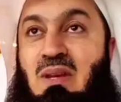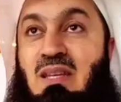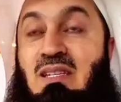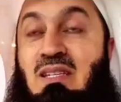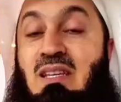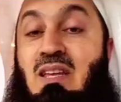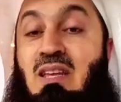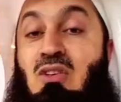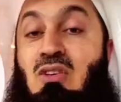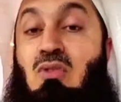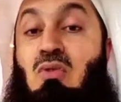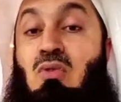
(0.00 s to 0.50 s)
Please,
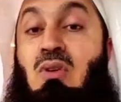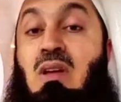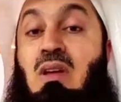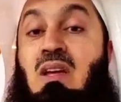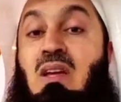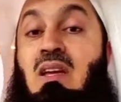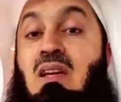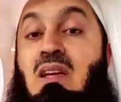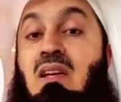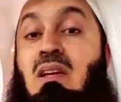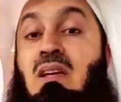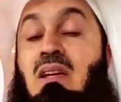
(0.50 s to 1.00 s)
can
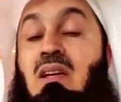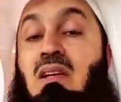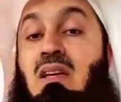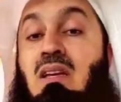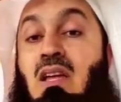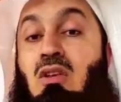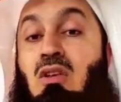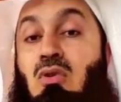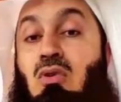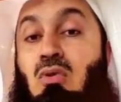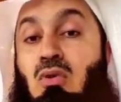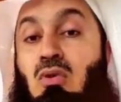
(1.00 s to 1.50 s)

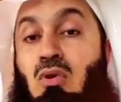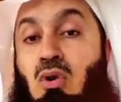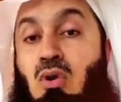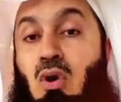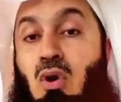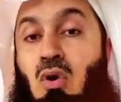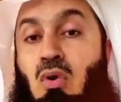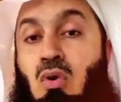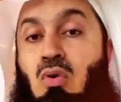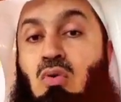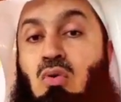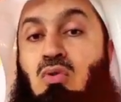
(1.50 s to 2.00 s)
you
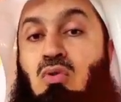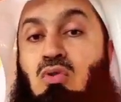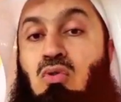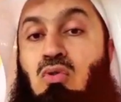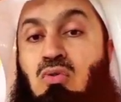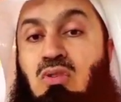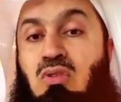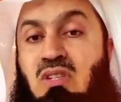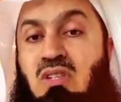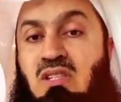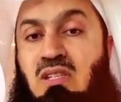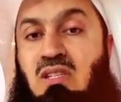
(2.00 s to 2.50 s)
go to
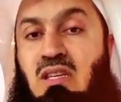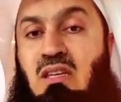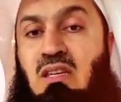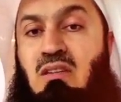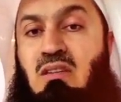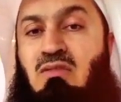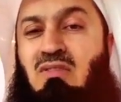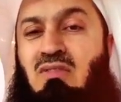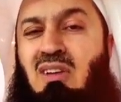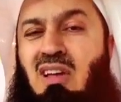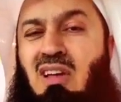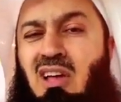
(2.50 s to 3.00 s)

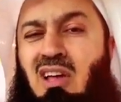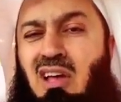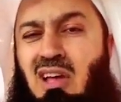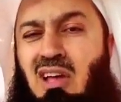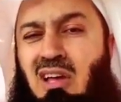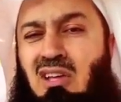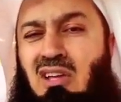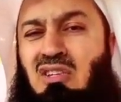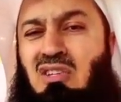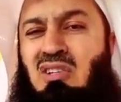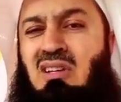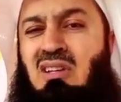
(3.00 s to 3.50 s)
receive
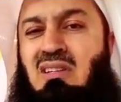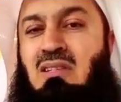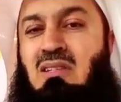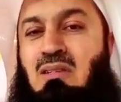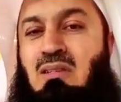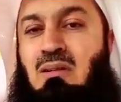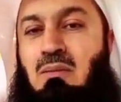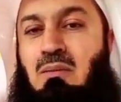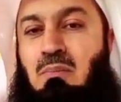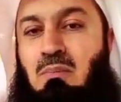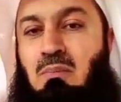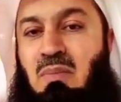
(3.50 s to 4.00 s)

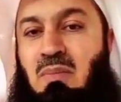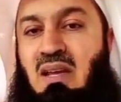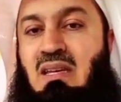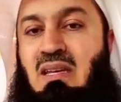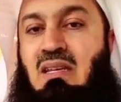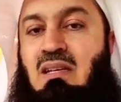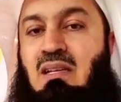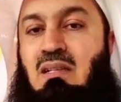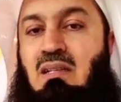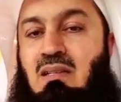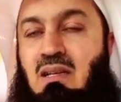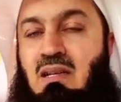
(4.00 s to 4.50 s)
urgent
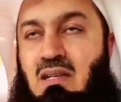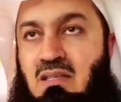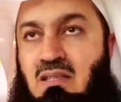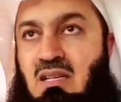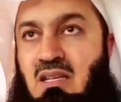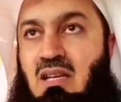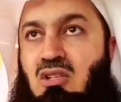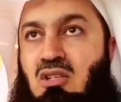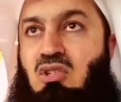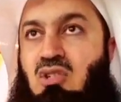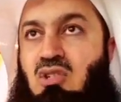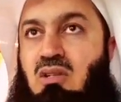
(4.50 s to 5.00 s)
medical
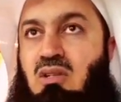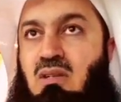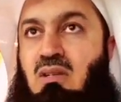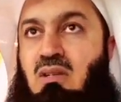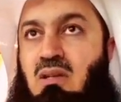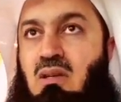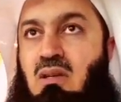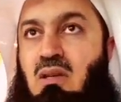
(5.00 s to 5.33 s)
attention?